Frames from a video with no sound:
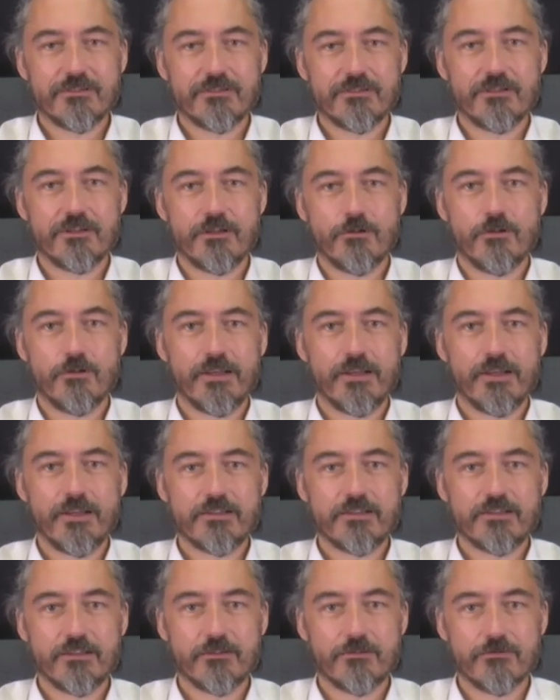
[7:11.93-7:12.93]
the
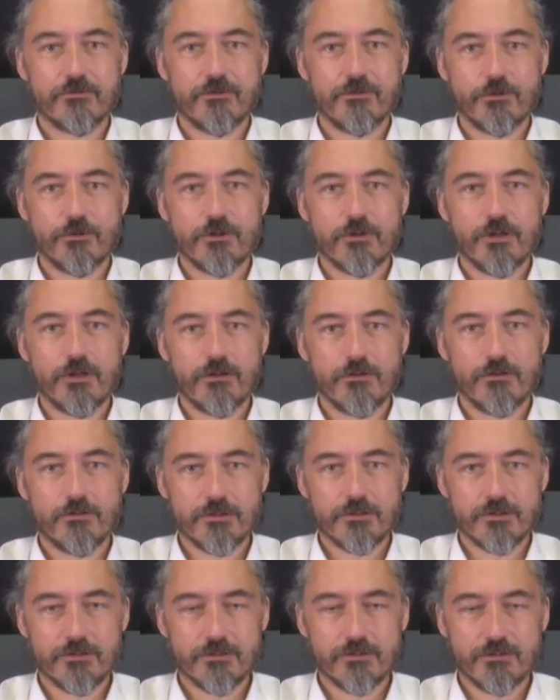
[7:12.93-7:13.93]
collection of all
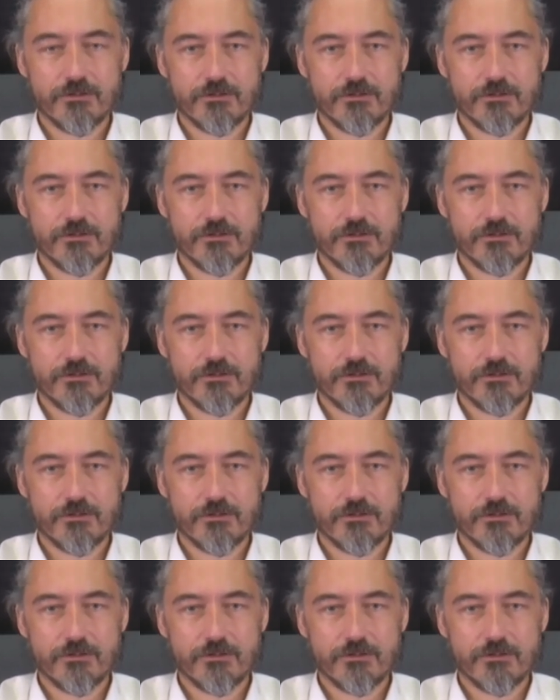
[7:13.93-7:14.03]
our